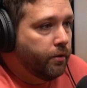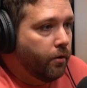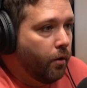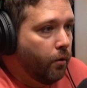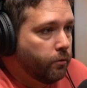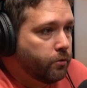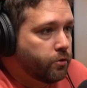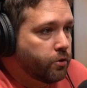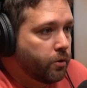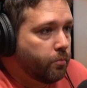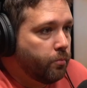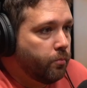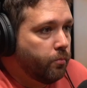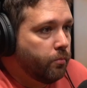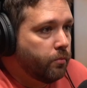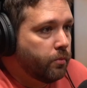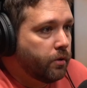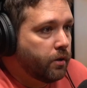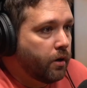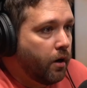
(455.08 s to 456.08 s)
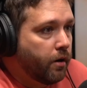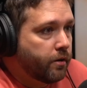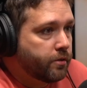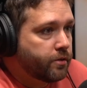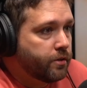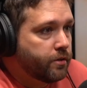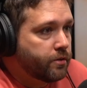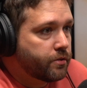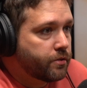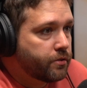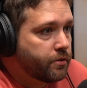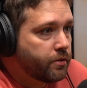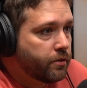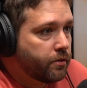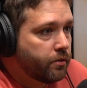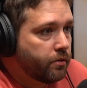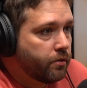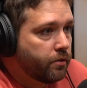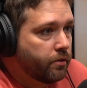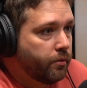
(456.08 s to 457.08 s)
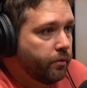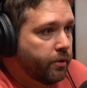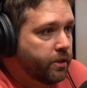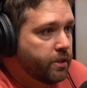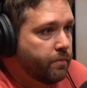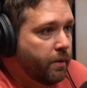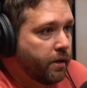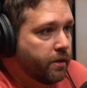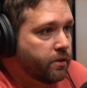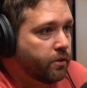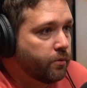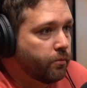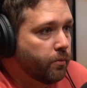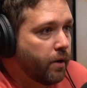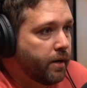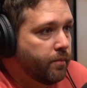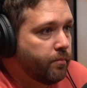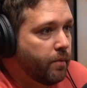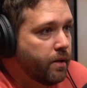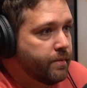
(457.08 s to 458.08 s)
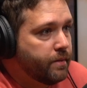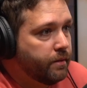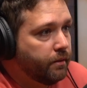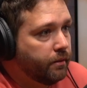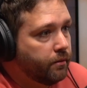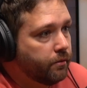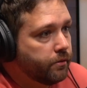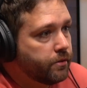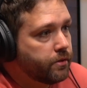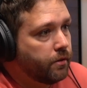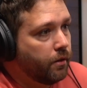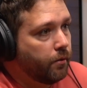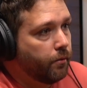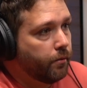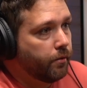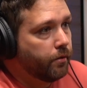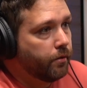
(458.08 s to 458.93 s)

ultra cautious, which makes your ride maybe a little slower.